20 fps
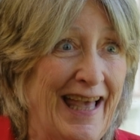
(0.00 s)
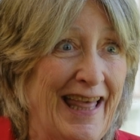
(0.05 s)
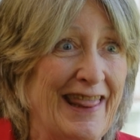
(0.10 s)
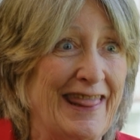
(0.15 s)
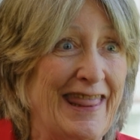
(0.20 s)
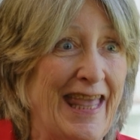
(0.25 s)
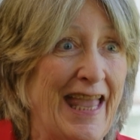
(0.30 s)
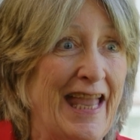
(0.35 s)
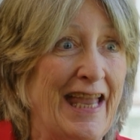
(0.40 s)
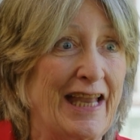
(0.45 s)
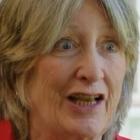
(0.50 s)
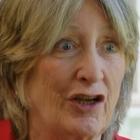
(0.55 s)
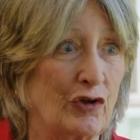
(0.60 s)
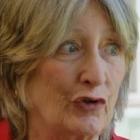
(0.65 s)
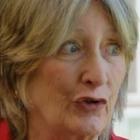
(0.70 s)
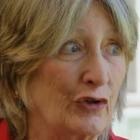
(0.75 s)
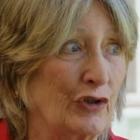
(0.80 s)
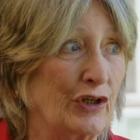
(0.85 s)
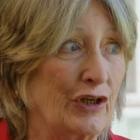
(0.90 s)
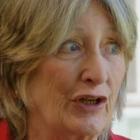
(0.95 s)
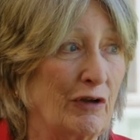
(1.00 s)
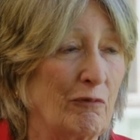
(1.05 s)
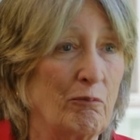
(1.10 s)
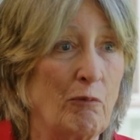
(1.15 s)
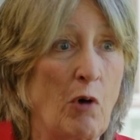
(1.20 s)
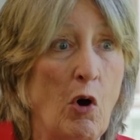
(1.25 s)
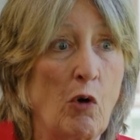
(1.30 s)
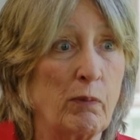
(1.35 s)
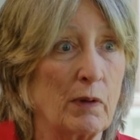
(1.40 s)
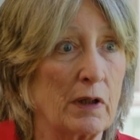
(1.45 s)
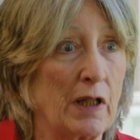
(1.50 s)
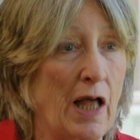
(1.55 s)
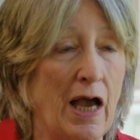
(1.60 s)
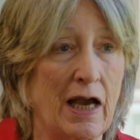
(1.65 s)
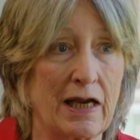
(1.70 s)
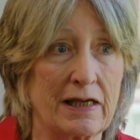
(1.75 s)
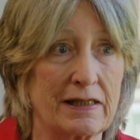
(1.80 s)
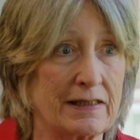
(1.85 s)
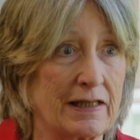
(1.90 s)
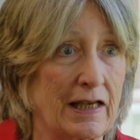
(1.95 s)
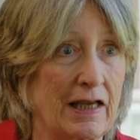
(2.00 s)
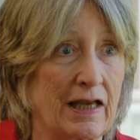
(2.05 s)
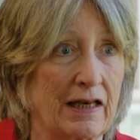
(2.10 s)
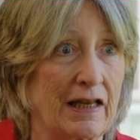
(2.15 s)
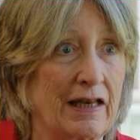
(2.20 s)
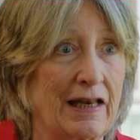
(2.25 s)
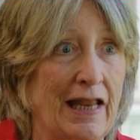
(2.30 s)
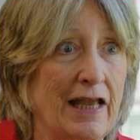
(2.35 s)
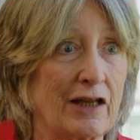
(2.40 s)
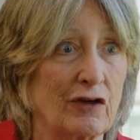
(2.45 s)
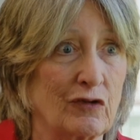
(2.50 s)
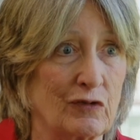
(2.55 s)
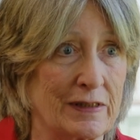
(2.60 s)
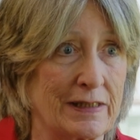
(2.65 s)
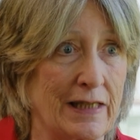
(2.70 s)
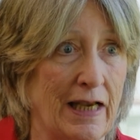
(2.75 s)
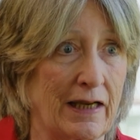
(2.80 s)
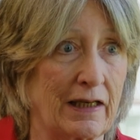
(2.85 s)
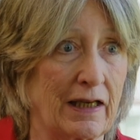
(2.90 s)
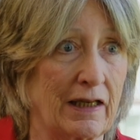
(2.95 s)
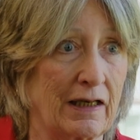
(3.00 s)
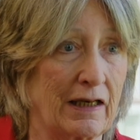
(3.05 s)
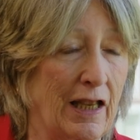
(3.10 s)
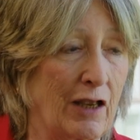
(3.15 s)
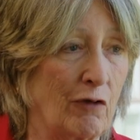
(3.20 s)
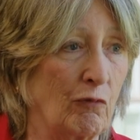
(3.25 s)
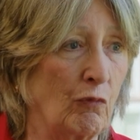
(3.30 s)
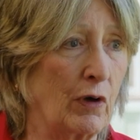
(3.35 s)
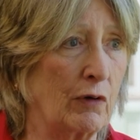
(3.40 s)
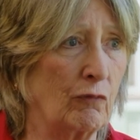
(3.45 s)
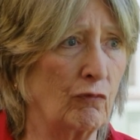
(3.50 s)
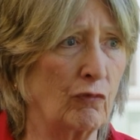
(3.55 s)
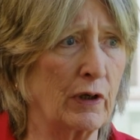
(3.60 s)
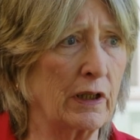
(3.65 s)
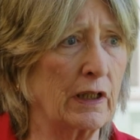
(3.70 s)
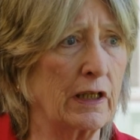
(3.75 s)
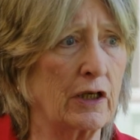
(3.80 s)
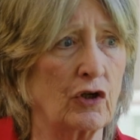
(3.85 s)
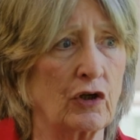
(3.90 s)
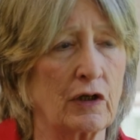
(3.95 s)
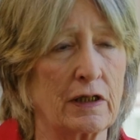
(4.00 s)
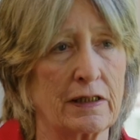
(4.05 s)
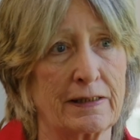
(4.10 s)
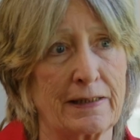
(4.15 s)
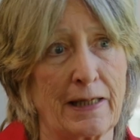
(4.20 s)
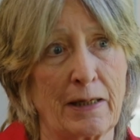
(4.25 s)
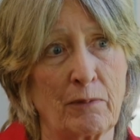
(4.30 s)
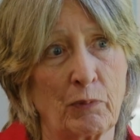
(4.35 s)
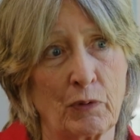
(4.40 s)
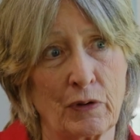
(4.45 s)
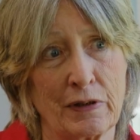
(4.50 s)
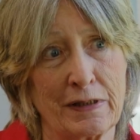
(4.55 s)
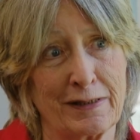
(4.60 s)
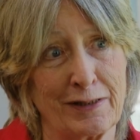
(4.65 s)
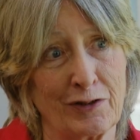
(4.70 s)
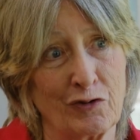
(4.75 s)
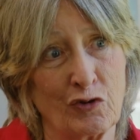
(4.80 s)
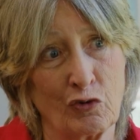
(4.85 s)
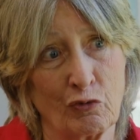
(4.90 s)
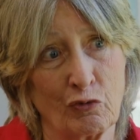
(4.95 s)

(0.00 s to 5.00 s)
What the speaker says: They could mobilize in a nanosecond, and one really good example is in New